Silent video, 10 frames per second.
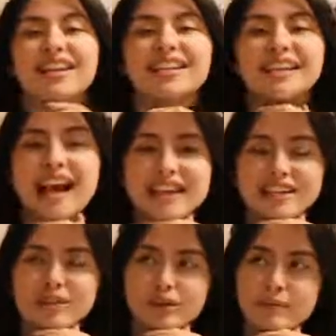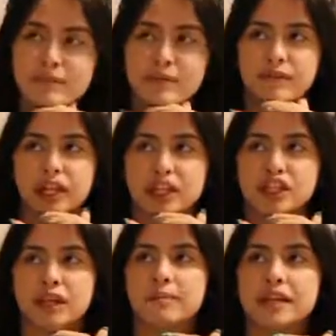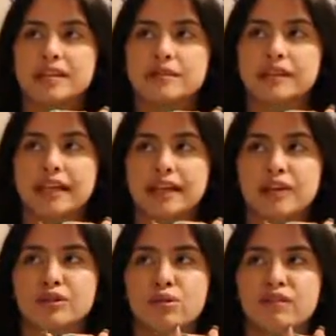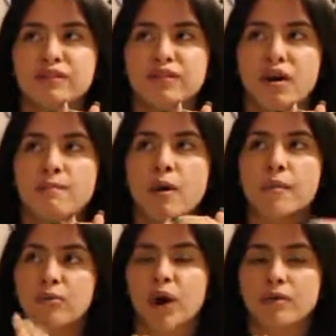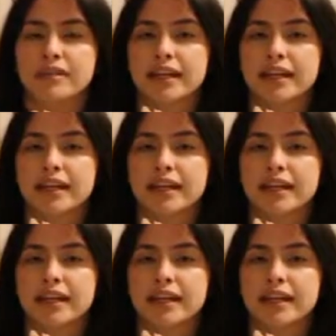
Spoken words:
yeah, it just sort of made me feel like shit because it was like a sort of a moment where I was